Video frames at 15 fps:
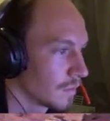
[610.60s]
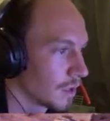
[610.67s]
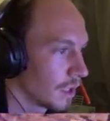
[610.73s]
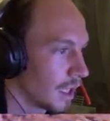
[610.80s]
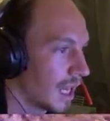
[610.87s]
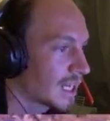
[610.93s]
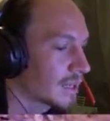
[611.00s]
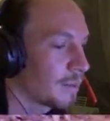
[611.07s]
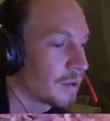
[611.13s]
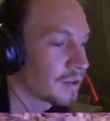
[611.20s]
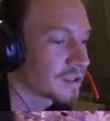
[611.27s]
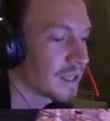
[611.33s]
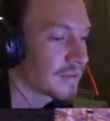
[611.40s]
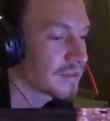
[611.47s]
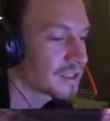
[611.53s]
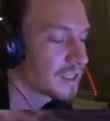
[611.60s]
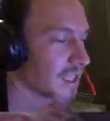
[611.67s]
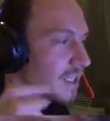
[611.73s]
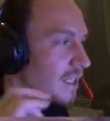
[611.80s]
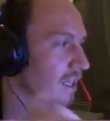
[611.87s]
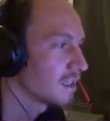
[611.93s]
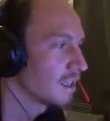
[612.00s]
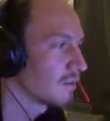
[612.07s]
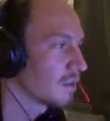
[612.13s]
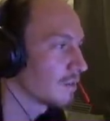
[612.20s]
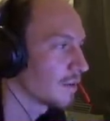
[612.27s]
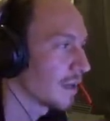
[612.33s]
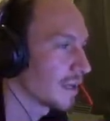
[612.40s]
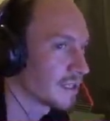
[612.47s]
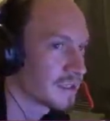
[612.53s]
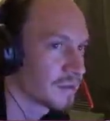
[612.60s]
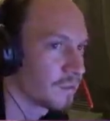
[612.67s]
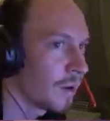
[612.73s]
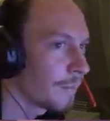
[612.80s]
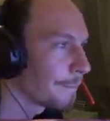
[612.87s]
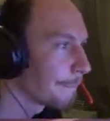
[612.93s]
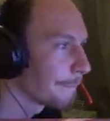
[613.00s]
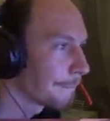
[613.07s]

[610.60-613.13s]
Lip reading: Acropol 17, yeah, lovely place. What?